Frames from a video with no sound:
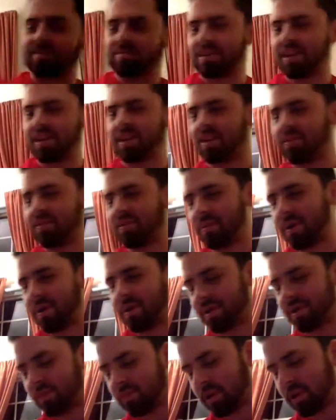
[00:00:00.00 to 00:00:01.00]
say enough
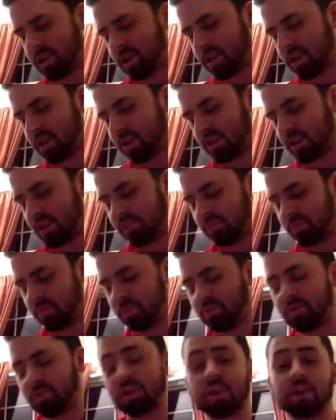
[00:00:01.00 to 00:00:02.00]
about this project because I
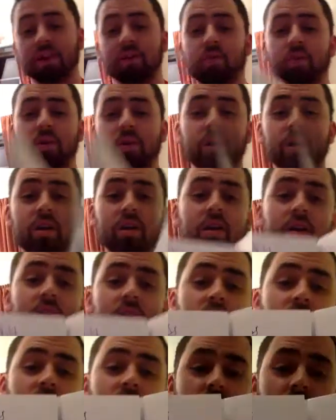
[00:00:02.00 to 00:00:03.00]
fucking adore it.
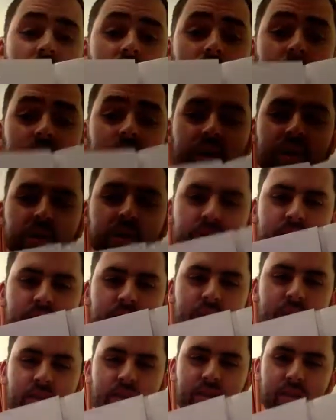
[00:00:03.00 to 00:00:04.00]
But
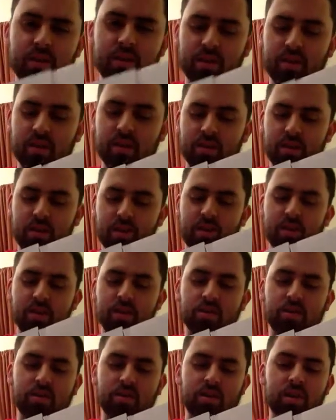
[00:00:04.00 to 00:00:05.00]
it
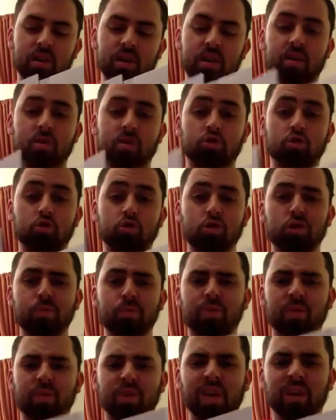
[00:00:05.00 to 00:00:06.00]
is on a
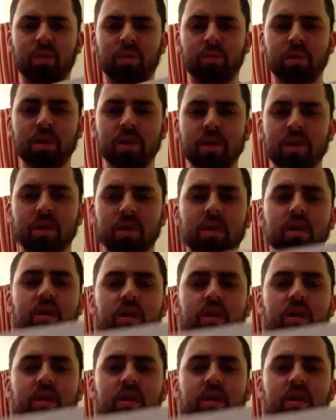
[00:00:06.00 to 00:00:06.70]
triple LP,